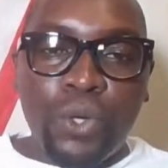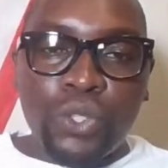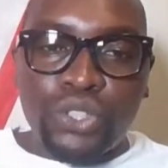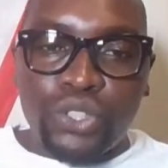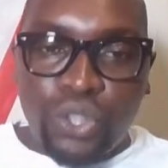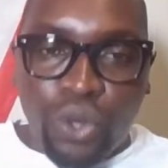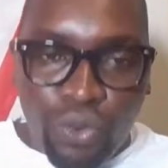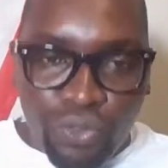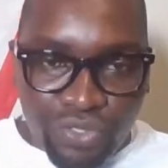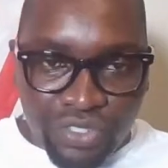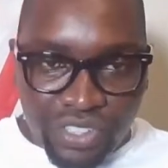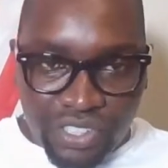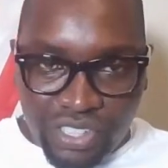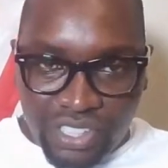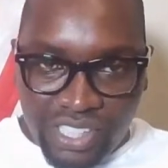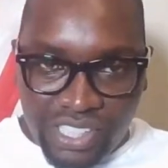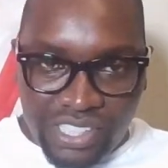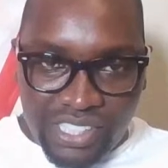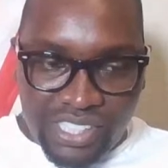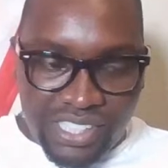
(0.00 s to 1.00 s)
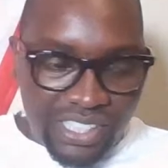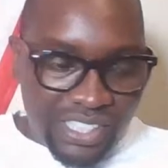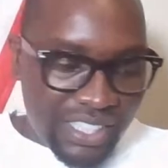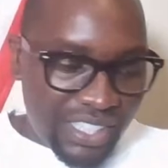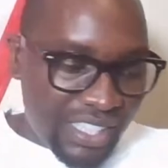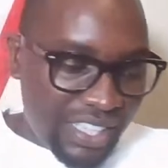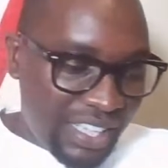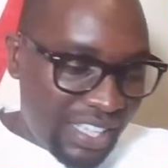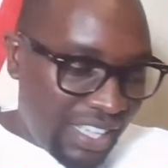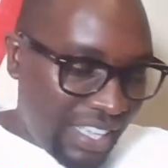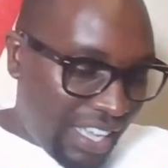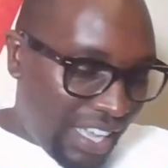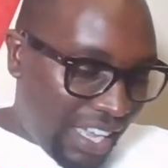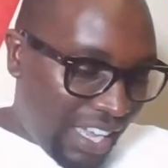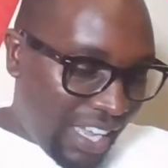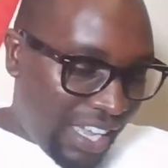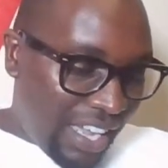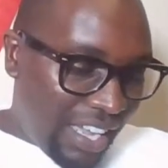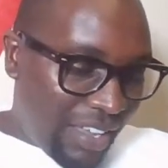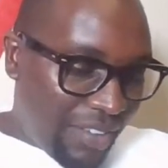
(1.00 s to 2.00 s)
post office is.
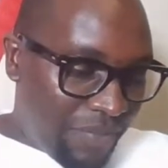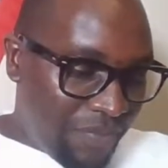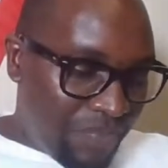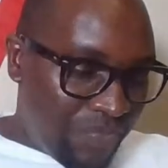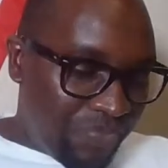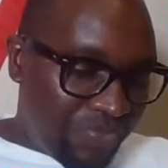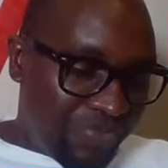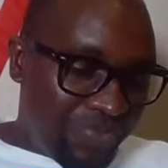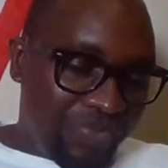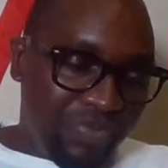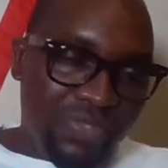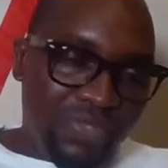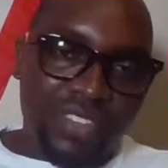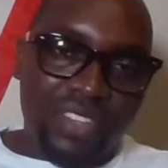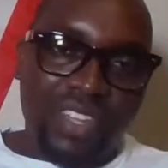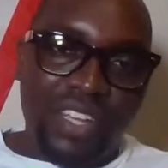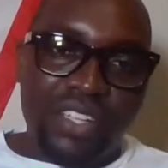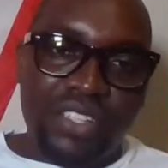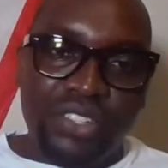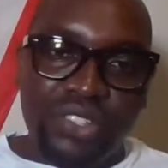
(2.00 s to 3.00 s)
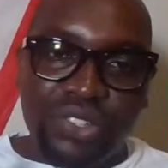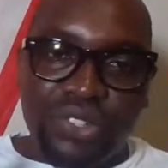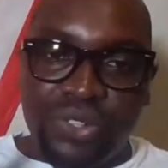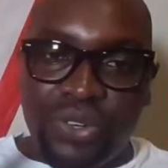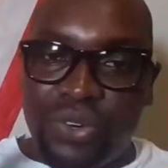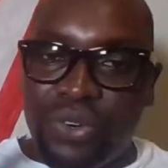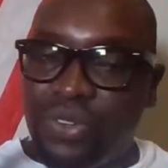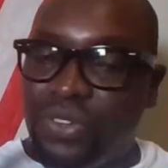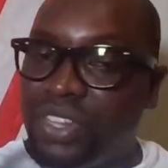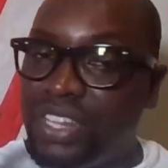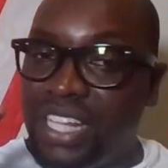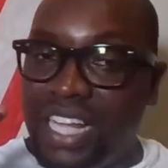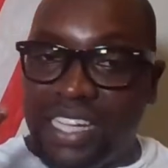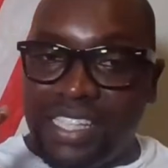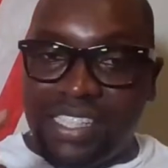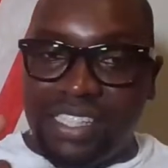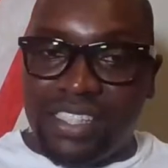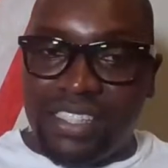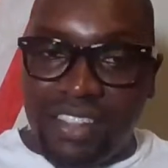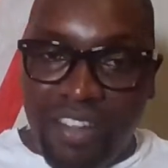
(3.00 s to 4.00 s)
Um, so
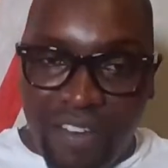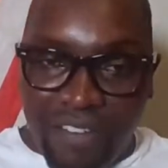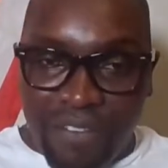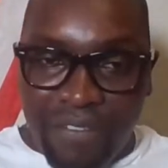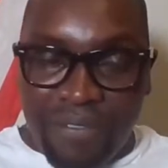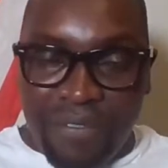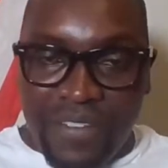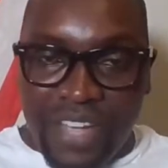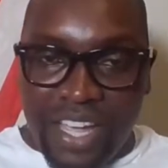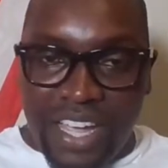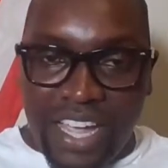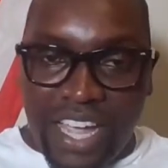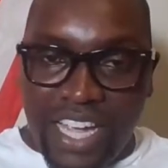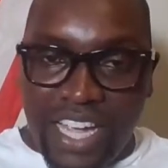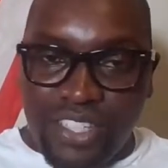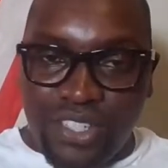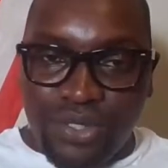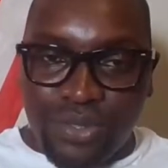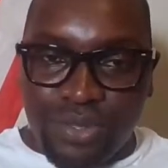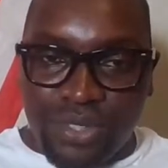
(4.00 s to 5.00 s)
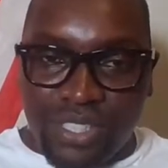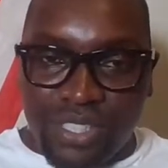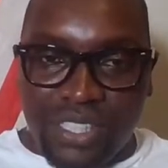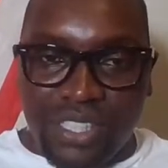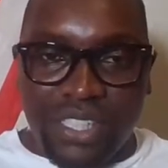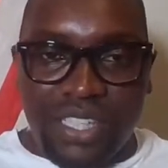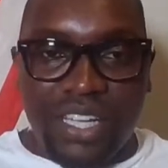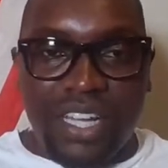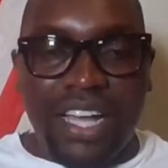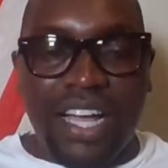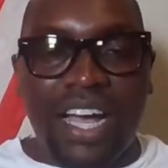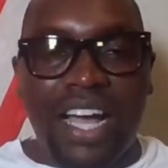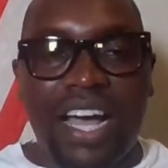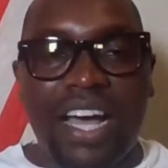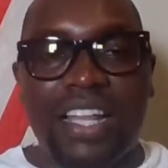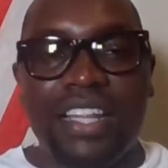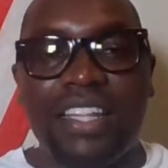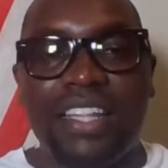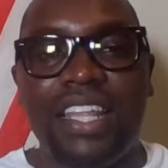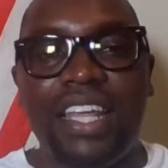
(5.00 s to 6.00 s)
that's Edgewood,
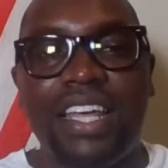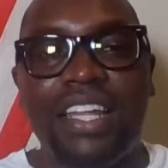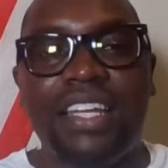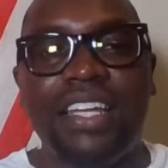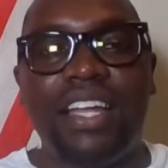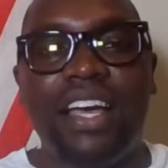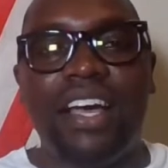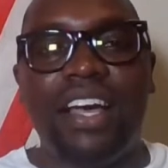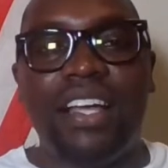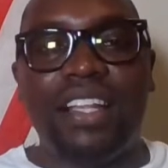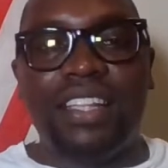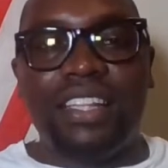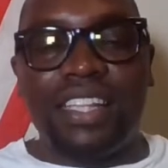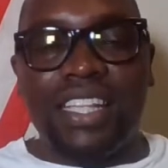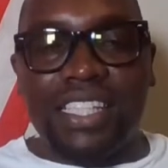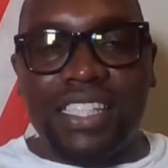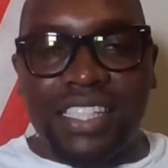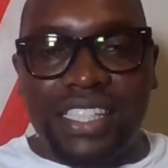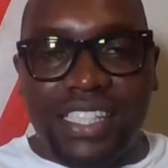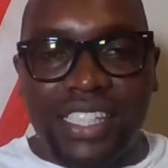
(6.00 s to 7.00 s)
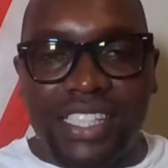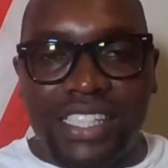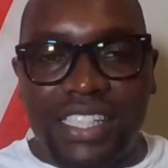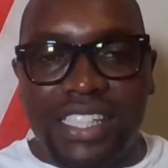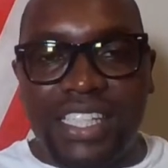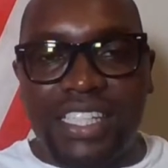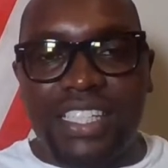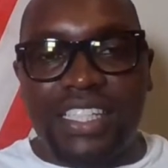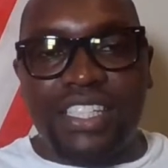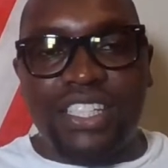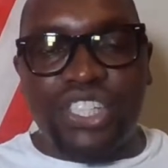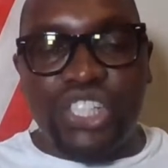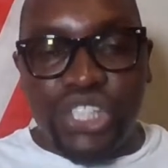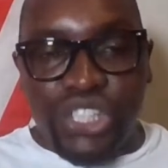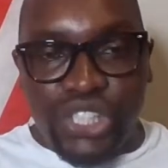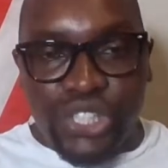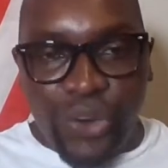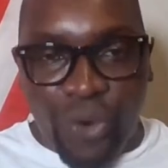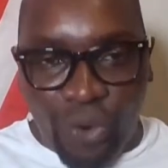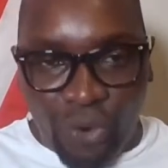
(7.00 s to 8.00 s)
and then the city
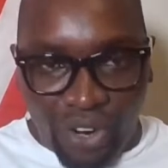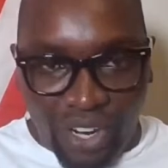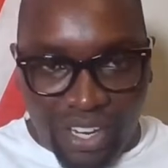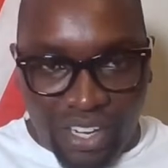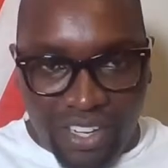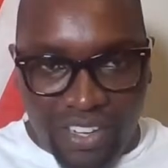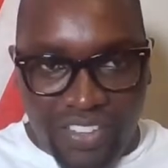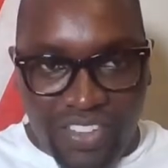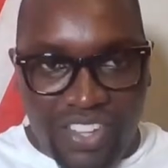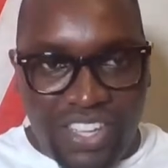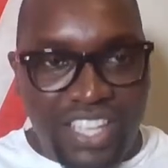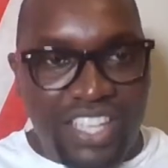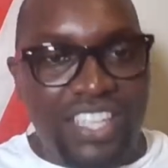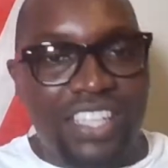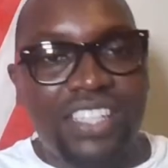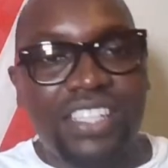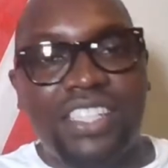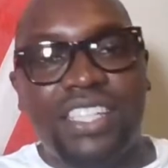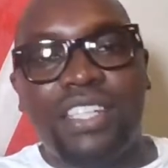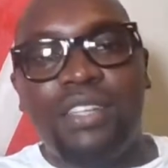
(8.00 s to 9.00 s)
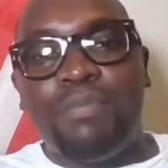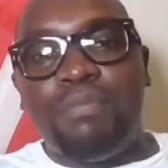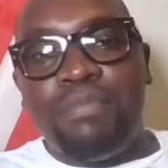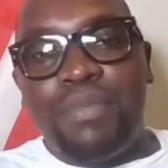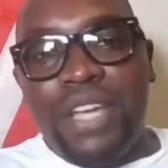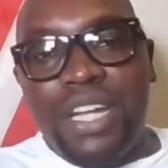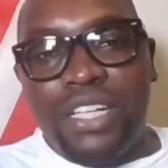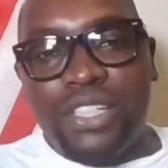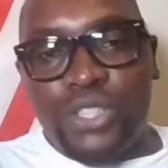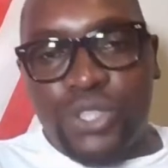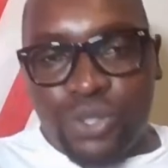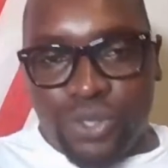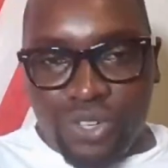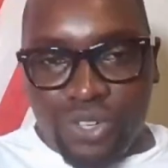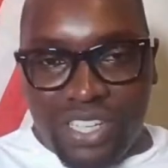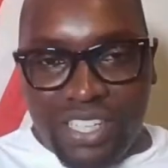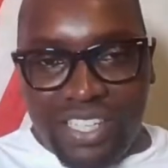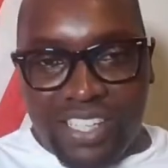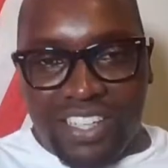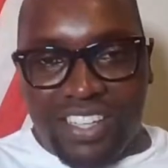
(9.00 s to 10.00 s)
hall is in
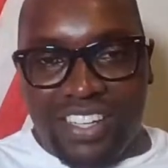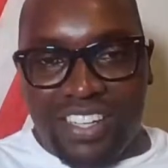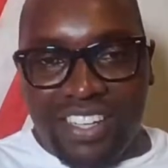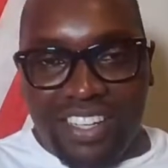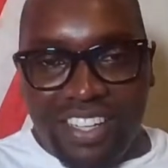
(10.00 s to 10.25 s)
Milton,